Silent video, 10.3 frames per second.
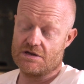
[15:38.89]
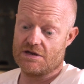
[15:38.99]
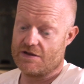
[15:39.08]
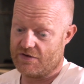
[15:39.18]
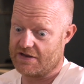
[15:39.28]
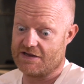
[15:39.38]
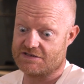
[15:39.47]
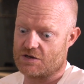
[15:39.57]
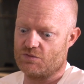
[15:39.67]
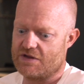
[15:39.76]
every day
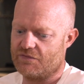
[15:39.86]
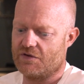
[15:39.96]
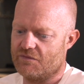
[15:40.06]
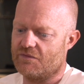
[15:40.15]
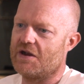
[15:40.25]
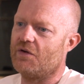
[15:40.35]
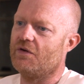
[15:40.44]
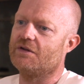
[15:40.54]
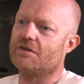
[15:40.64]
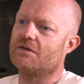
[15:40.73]
is so different and
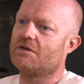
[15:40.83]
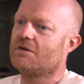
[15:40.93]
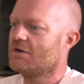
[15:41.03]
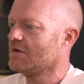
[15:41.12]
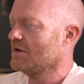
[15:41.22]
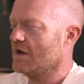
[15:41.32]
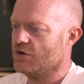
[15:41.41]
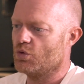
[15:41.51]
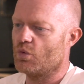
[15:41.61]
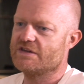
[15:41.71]
varied and
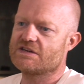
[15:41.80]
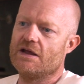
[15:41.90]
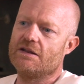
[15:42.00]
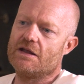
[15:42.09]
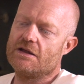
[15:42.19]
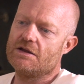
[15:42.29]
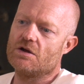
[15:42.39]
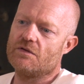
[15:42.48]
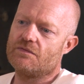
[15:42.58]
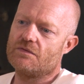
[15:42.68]
you're always getting that. You
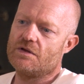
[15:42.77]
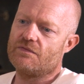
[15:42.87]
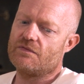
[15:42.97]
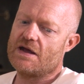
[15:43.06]
know, if